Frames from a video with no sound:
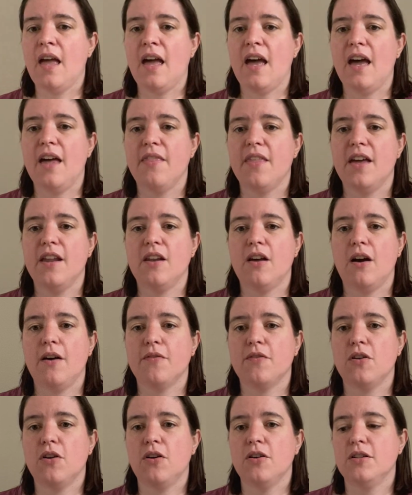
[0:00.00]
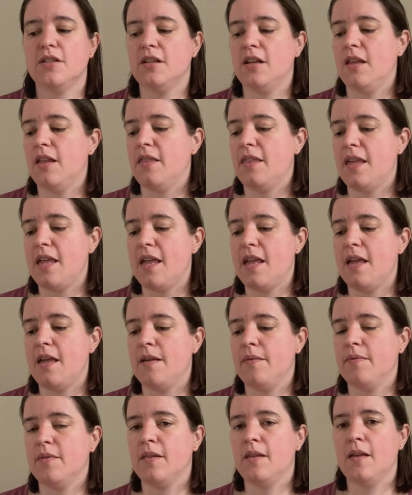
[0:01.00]
And then I've got the
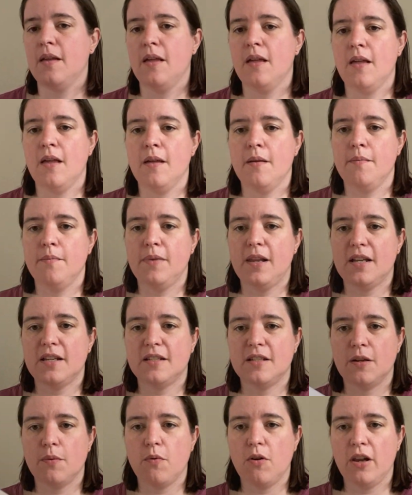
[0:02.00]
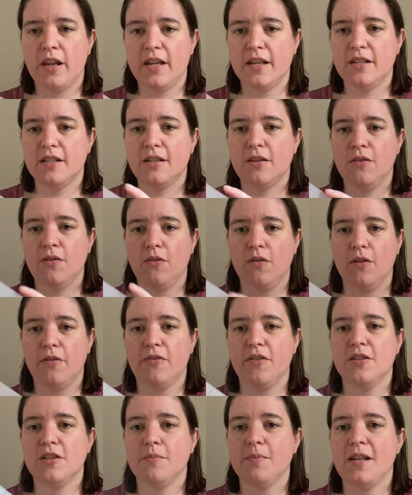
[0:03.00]
plastic wallet, or the
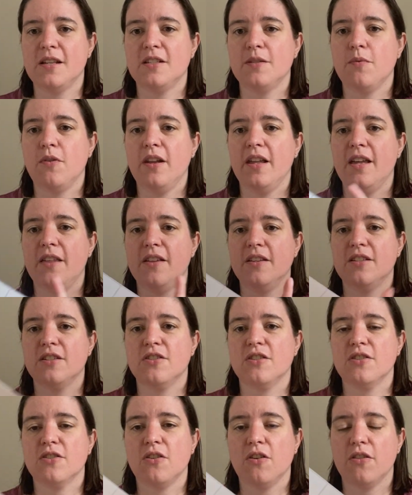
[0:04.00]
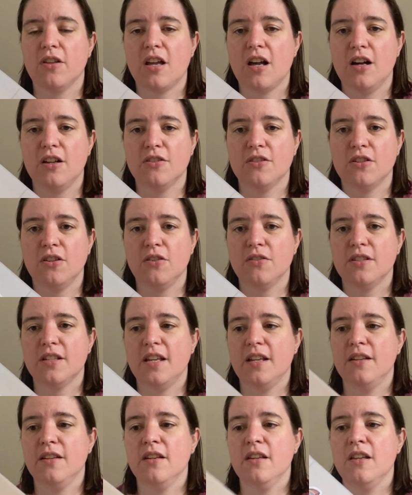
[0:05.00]
front of the plastic wallet here. This has just got the card slots
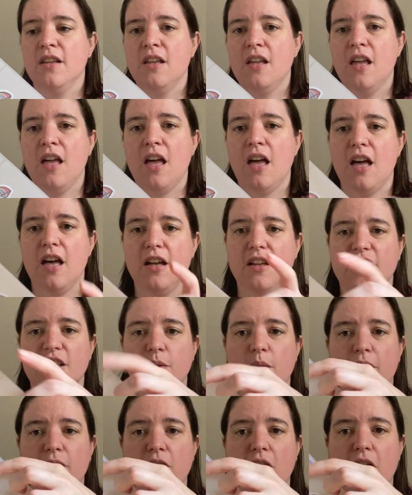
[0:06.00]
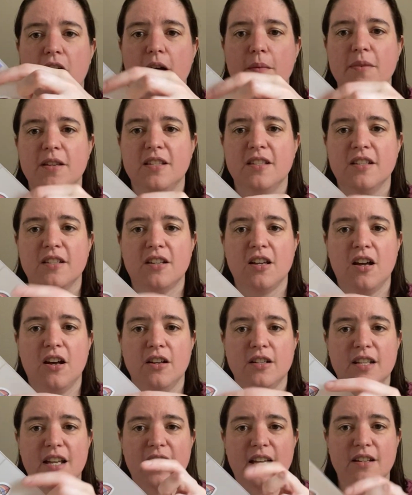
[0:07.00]
in. So I've got a business
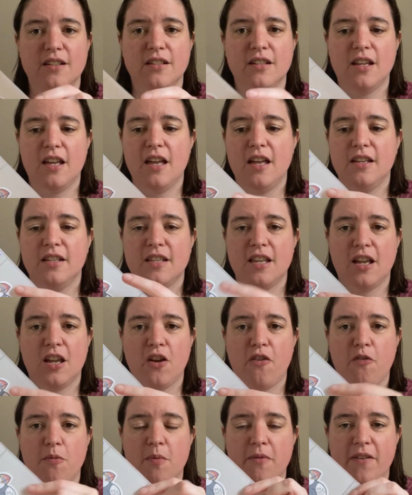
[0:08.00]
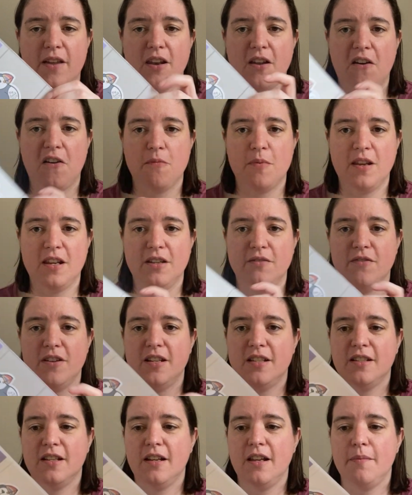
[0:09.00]
card and a sticker from an event I've
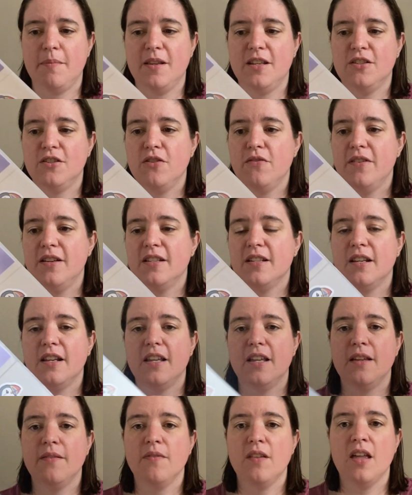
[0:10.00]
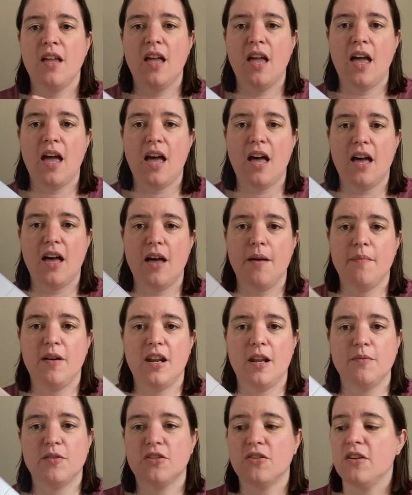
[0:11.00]
been to recently. And
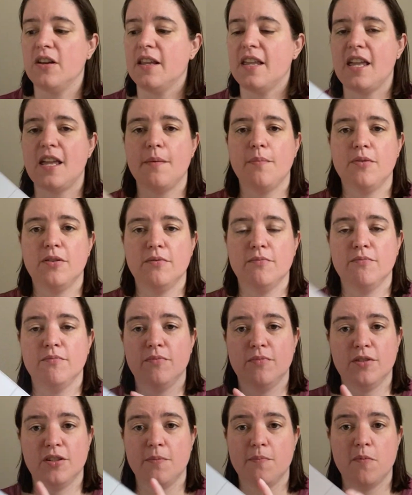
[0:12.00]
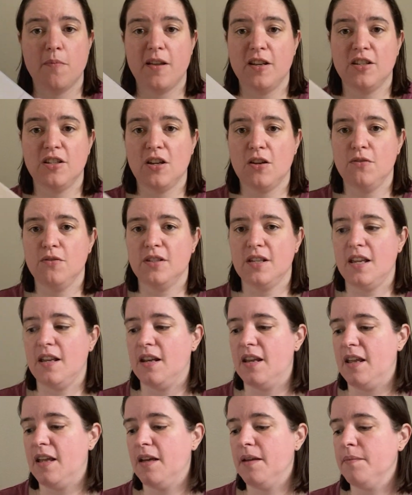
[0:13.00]
I'm just going to keep some mementos in
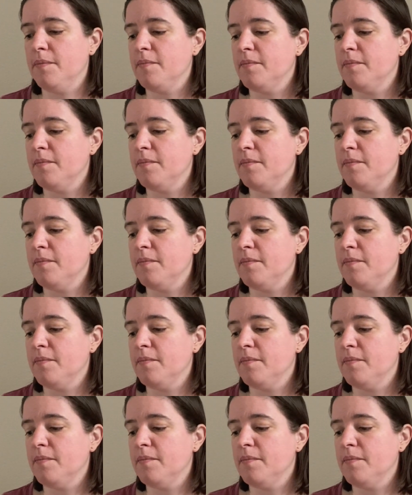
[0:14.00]
here.